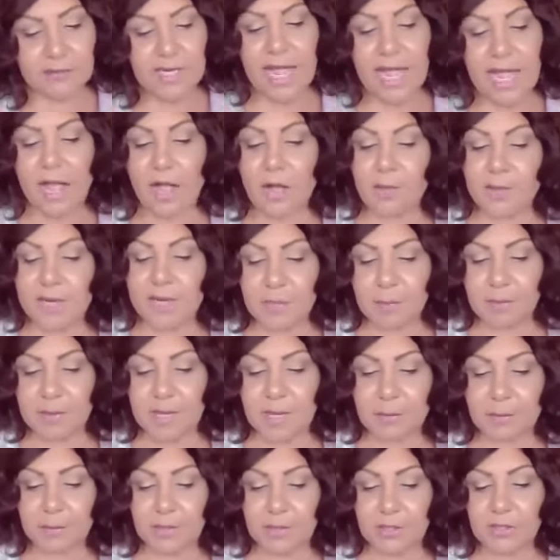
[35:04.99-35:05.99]
How many
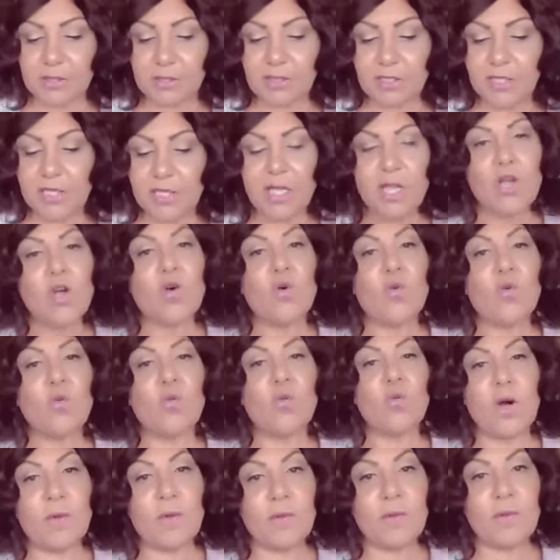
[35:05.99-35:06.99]
people?
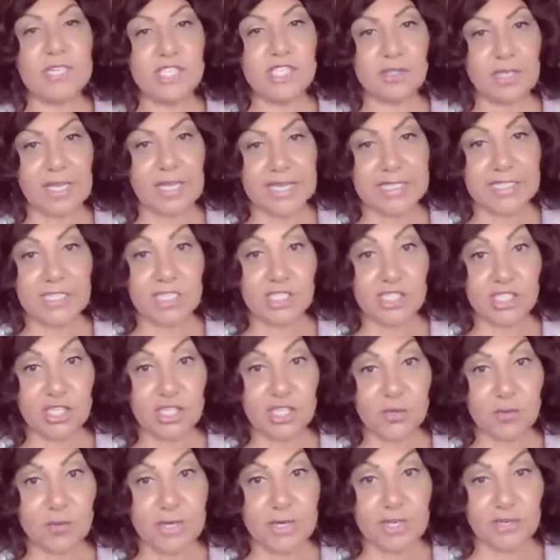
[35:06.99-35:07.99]
What would you like to
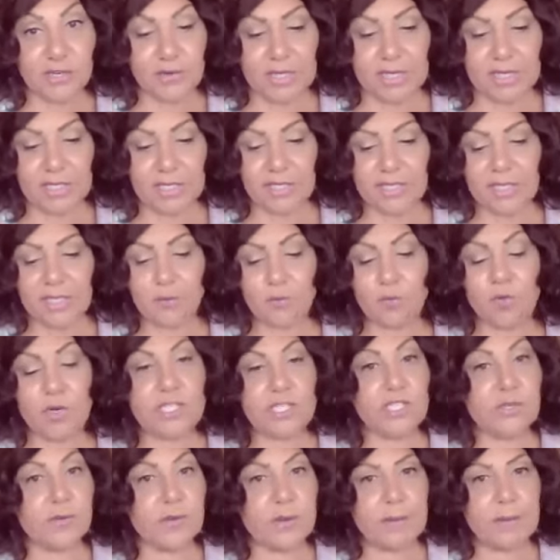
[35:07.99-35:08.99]
do when you're in Italy?
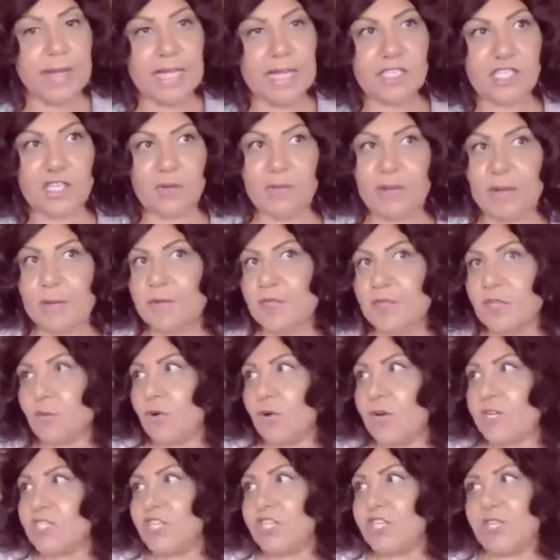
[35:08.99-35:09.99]
What do you imagine? Maybe
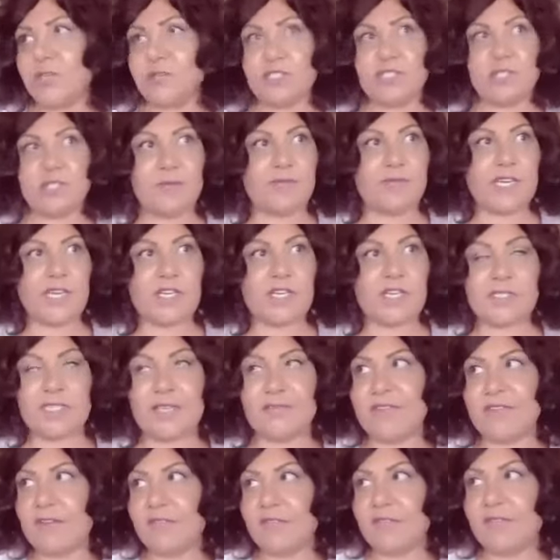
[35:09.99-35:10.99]
they're watching YouTube
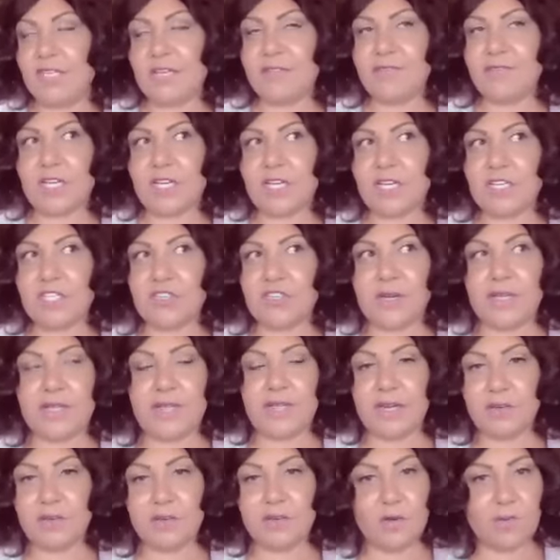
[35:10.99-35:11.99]
videos. They've never left the country.
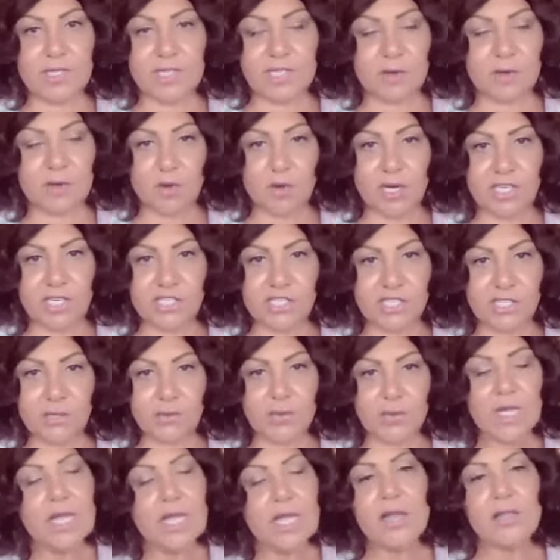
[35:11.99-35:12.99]
They don't know what they want to
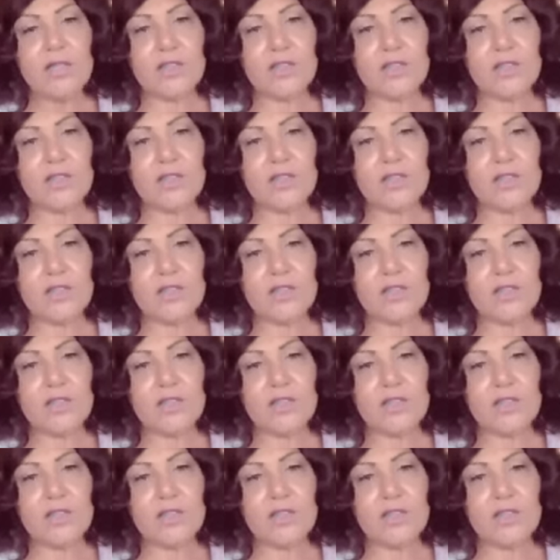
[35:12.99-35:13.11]
do.